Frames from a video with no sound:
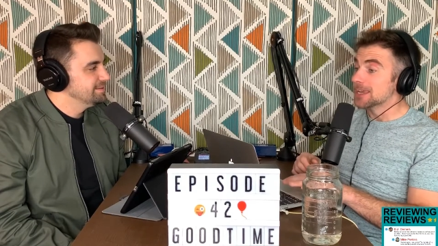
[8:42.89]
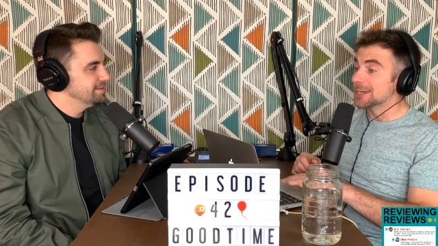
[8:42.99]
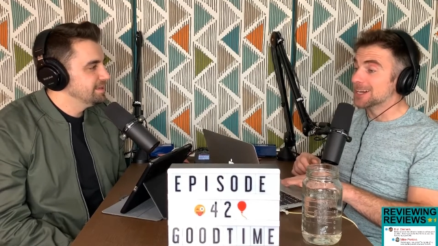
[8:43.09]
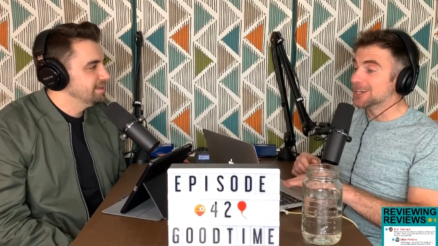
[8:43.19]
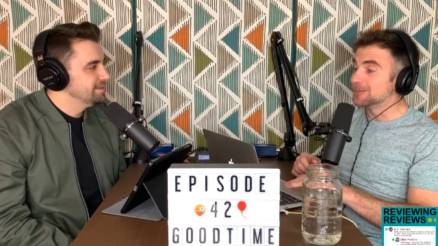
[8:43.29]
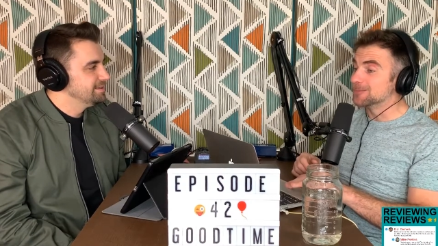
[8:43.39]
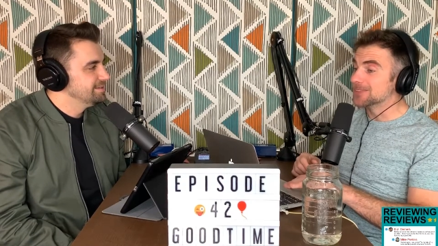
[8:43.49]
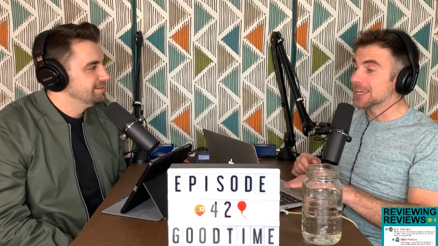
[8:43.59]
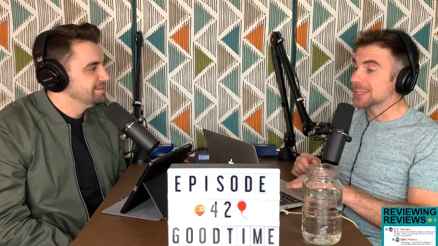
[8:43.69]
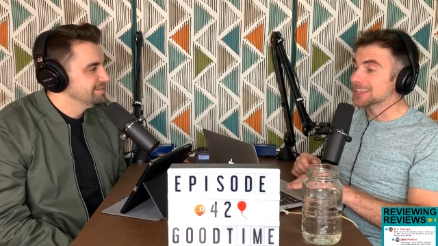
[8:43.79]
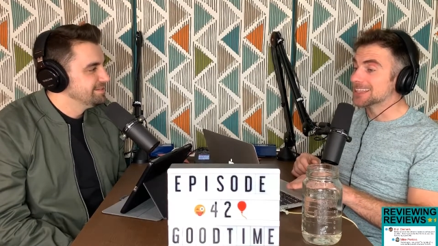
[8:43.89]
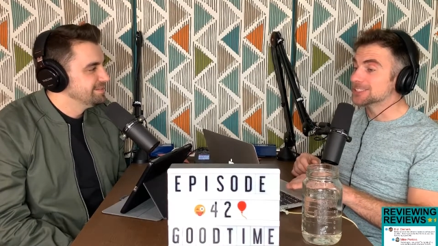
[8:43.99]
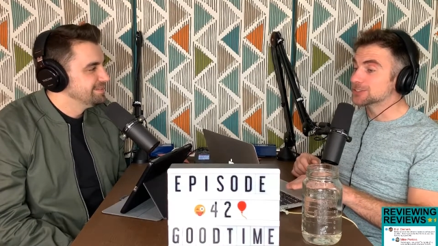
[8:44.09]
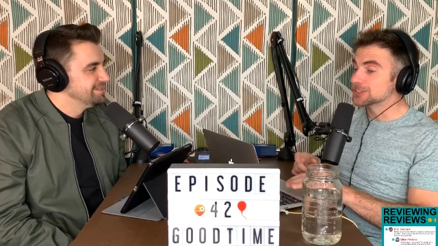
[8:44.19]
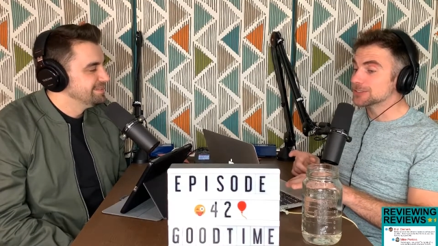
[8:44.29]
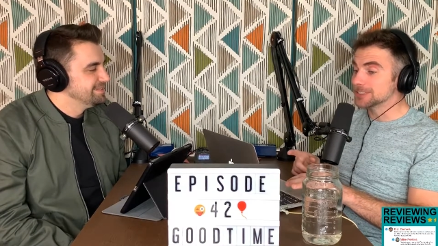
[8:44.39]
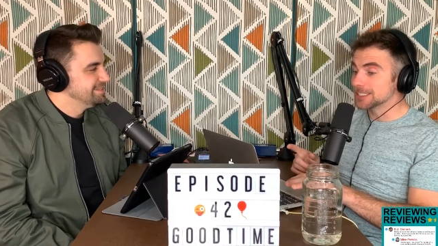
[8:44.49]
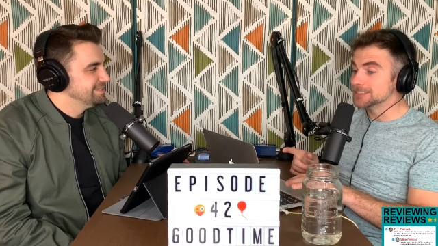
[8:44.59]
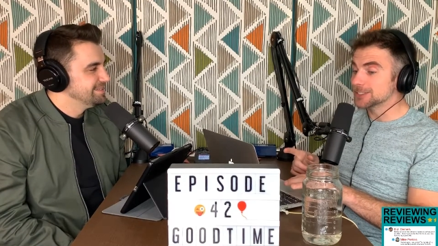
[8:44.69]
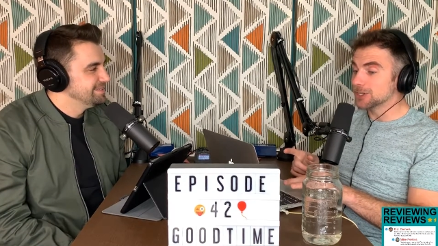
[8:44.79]
Speaker 1: this girl
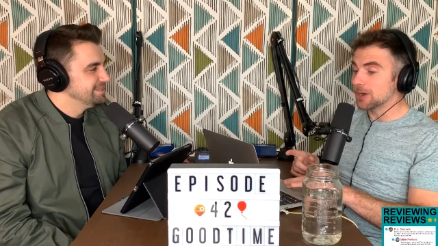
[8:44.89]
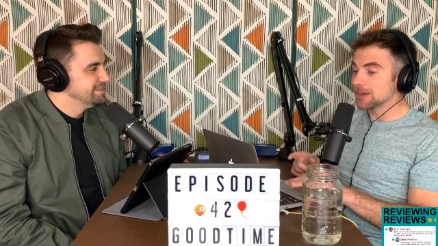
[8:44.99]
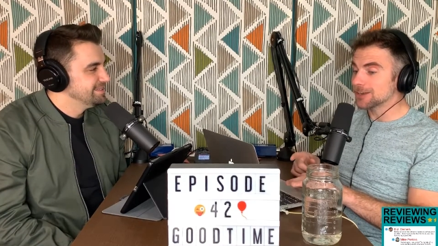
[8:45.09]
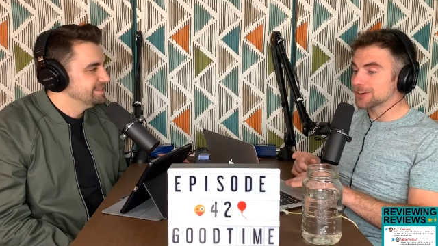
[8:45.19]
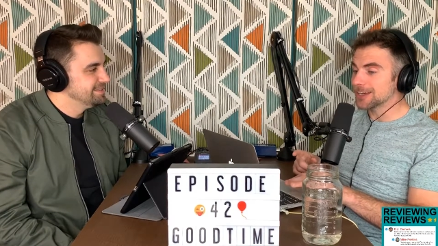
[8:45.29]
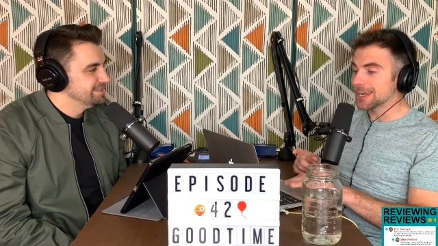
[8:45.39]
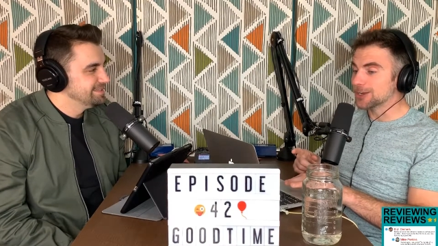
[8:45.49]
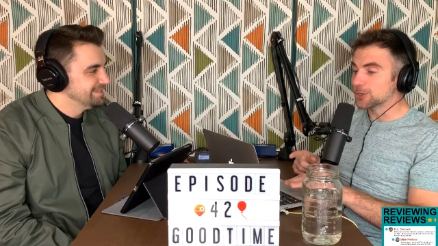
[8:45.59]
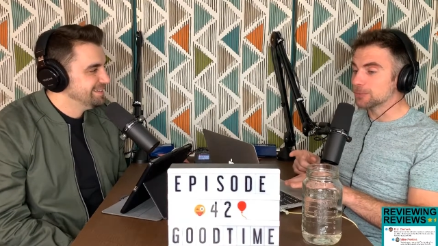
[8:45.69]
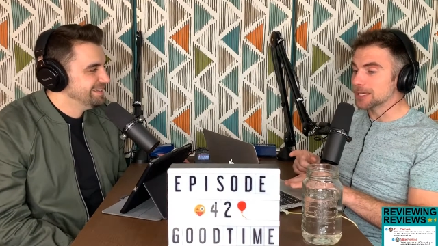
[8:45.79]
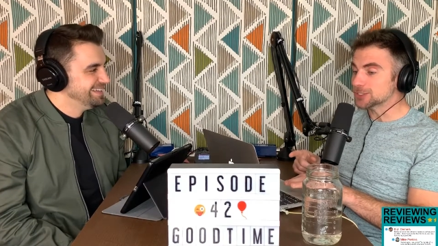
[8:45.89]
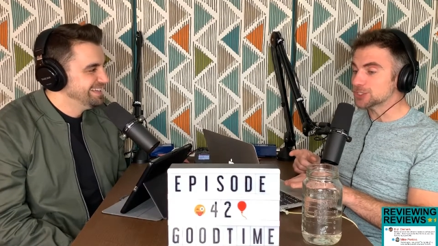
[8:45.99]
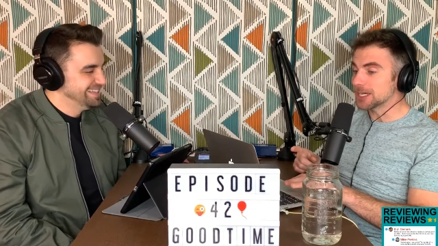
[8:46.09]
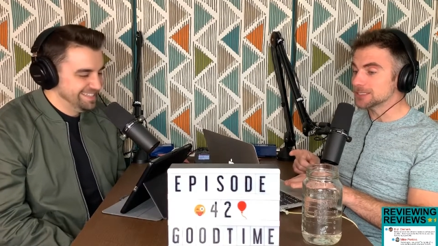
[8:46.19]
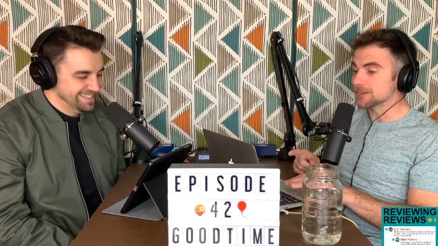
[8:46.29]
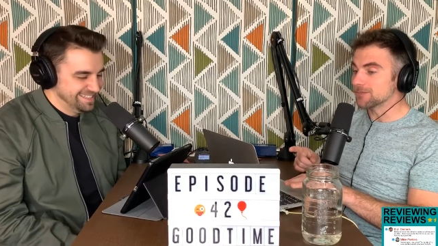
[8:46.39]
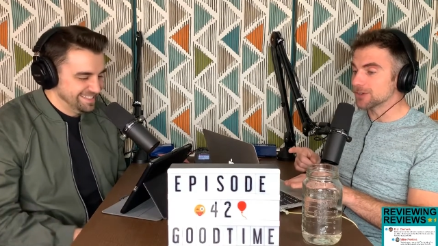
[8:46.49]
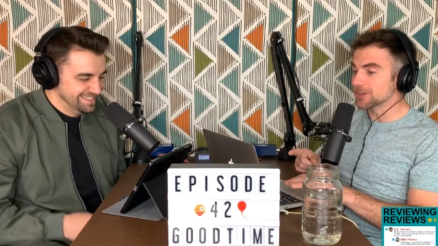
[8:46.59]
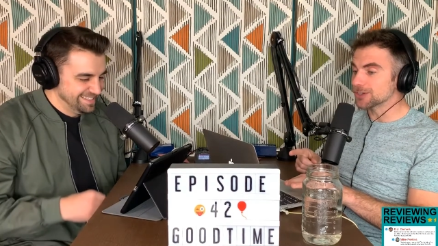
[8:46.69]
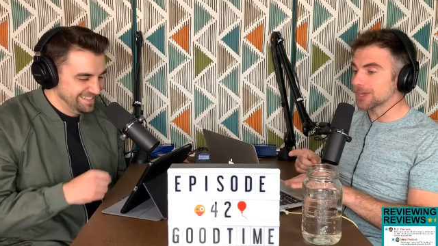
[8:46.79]
is a toddler, and her picture has a
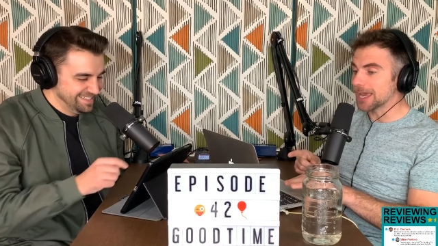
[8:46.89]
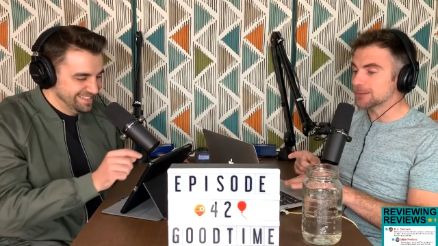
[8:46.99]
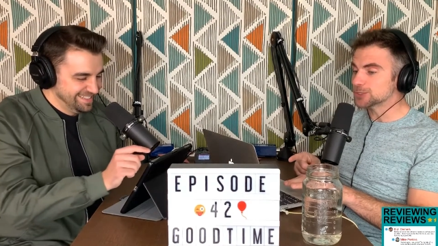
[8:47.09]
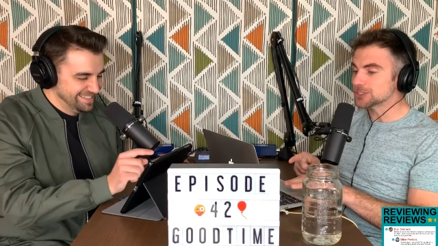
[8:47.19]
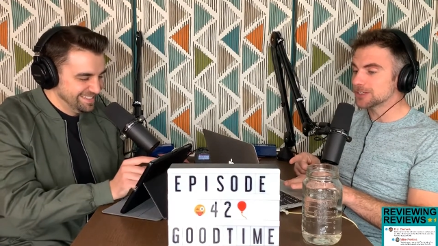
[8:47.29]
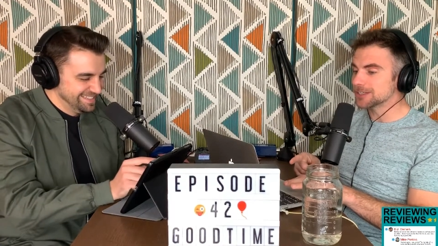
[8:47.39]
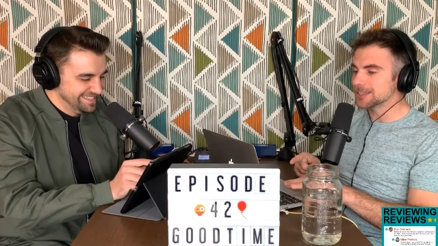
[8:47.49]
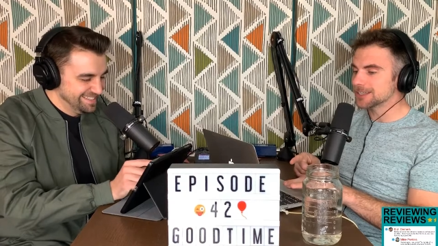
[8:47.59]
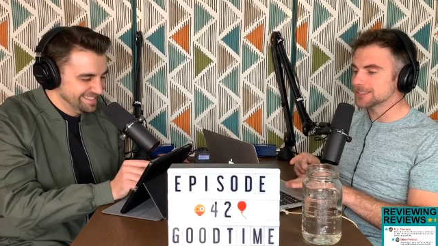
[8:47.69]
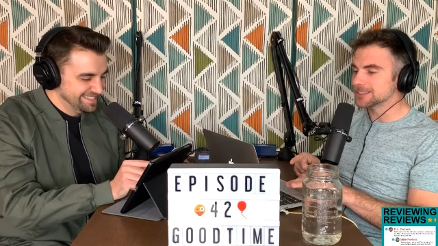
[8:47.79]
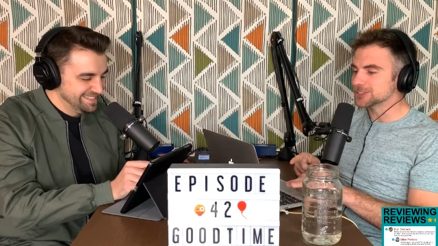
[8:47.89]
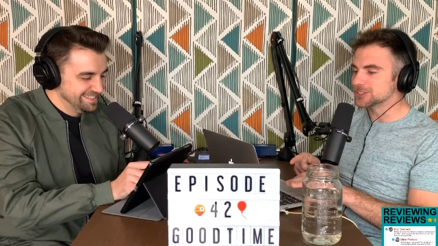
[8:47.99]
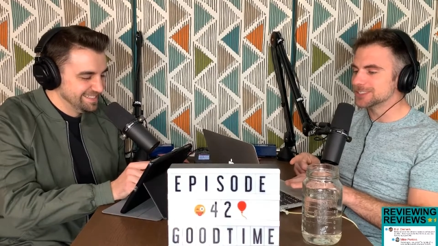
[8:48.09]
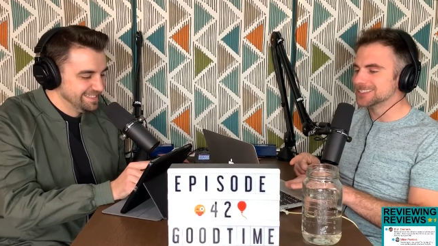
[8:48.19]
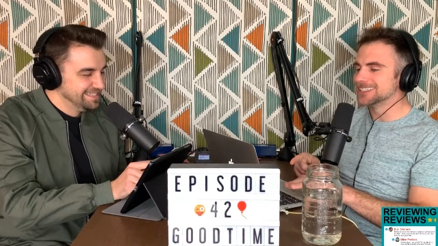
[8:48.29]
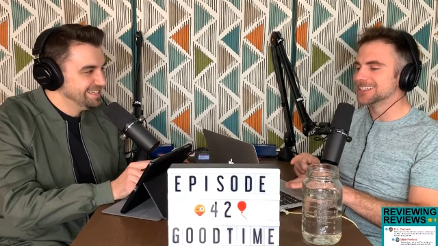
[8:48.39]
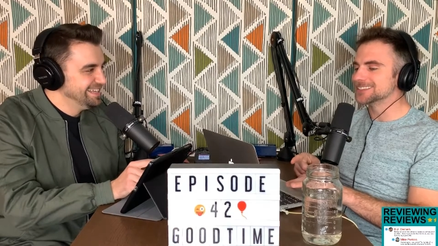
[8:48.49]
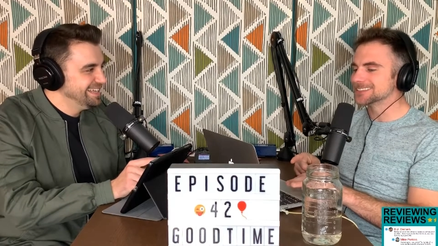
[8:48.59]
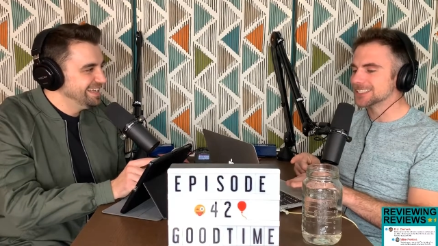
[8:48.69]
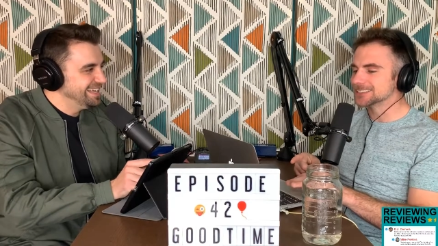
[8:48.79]
further caption on it, and it
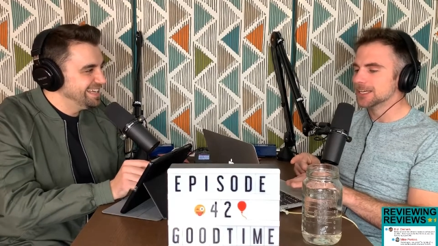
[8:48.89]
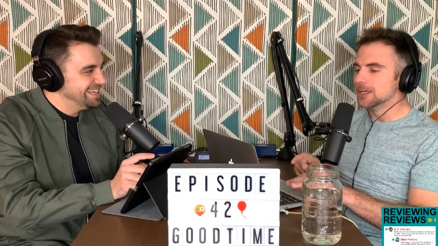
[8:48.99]
says,